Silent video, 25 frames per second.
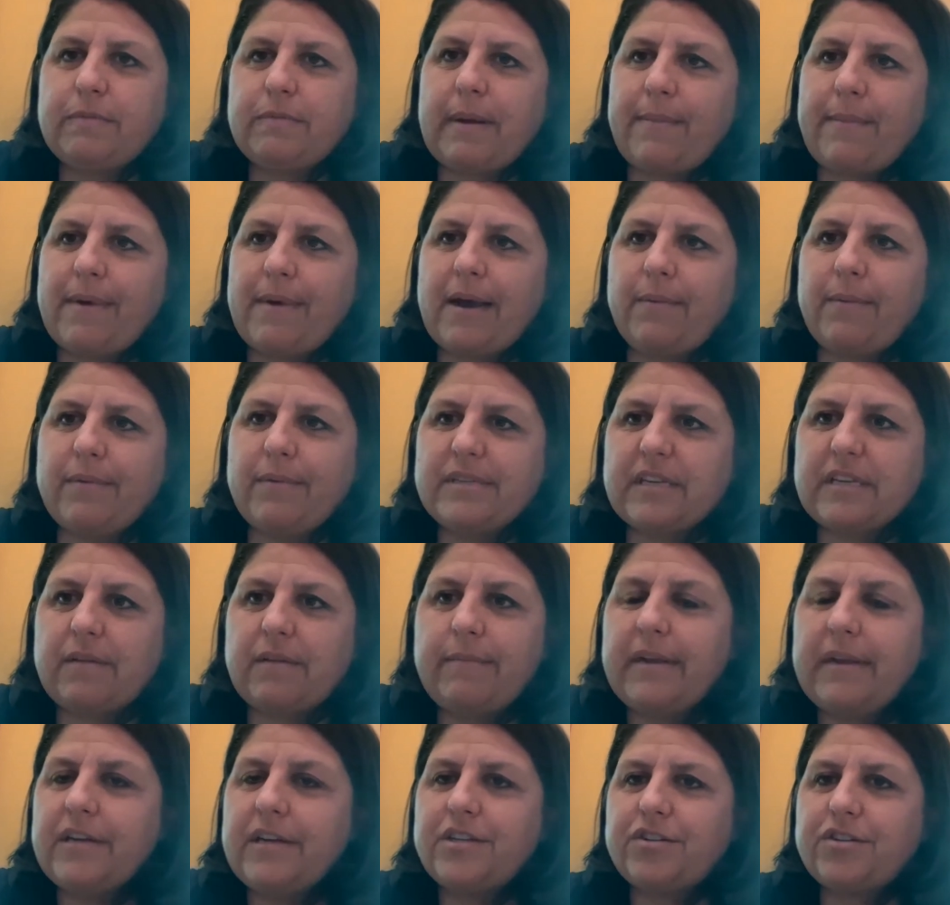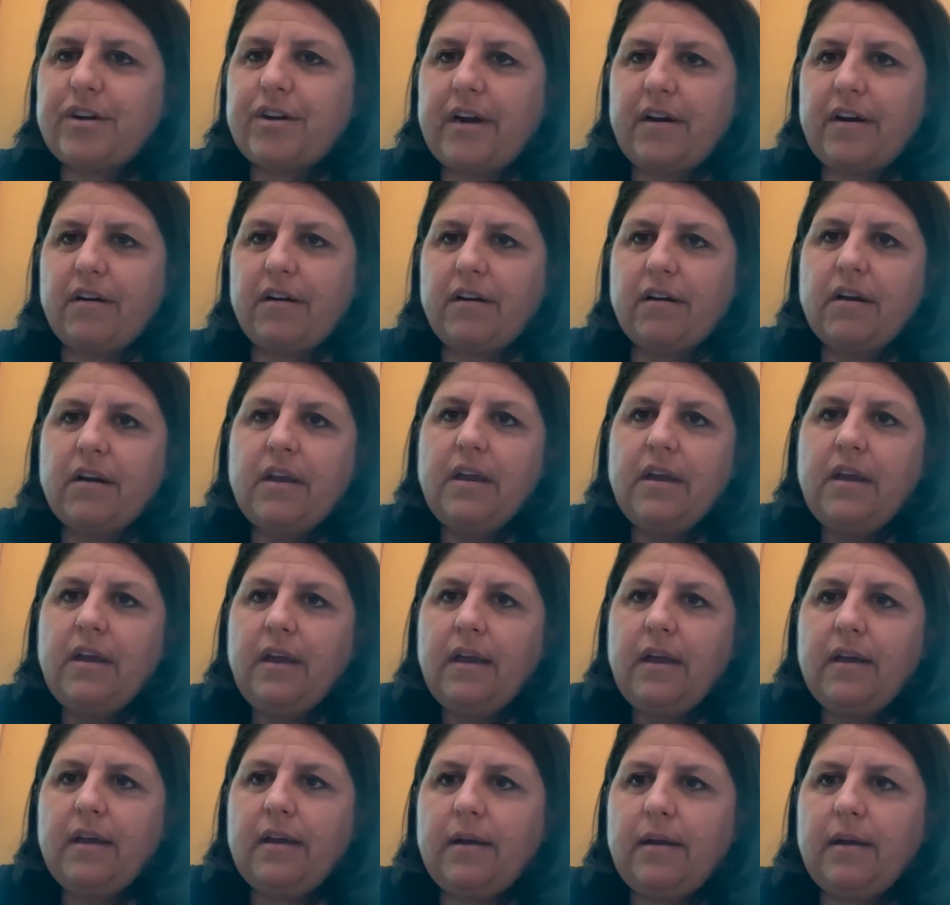My mom was an administrator okay.